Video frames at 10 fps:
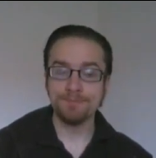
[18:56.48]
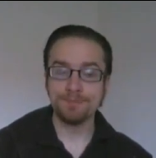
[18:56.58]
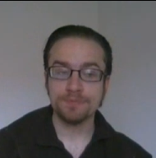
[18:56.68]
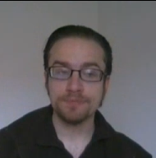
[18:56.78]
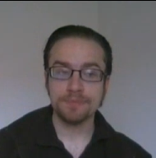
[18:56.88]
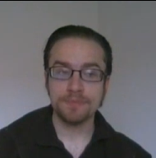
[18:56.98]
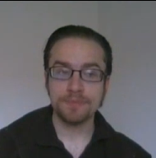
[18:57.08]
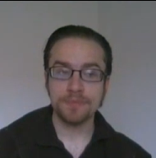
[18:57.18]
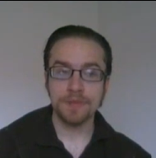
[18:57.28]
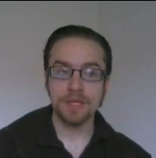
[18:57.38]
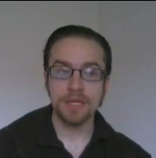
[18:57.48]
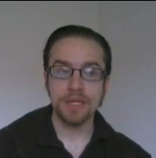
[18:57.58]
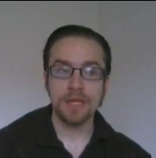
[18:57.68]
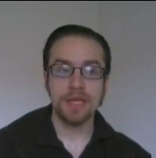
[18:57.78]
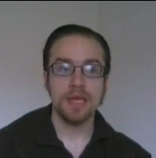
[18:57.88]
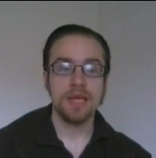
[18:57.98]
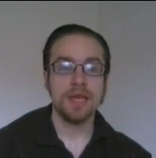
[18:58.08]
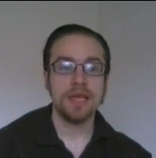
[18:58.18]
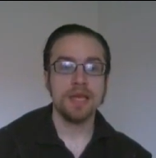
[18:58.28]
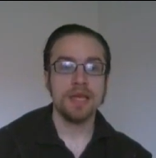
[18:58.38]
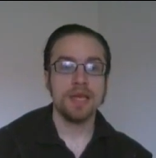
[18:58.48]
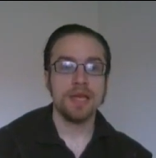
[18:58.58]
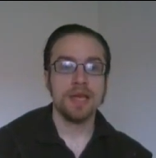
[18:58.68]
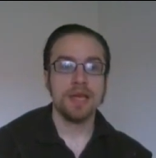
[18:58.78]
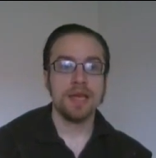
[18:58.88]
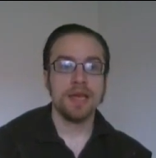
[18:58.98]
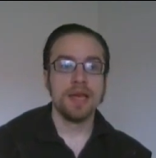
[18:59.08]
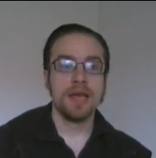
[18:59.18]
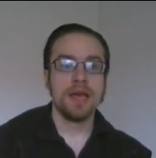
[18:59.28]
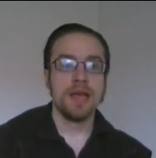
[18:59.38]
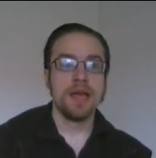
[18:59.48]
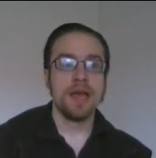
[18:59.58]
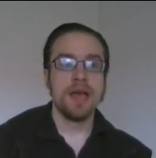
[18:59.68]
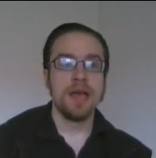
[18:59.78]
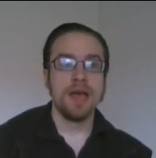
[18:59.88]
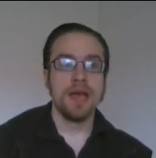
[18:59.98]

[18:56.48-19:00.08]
[no speech]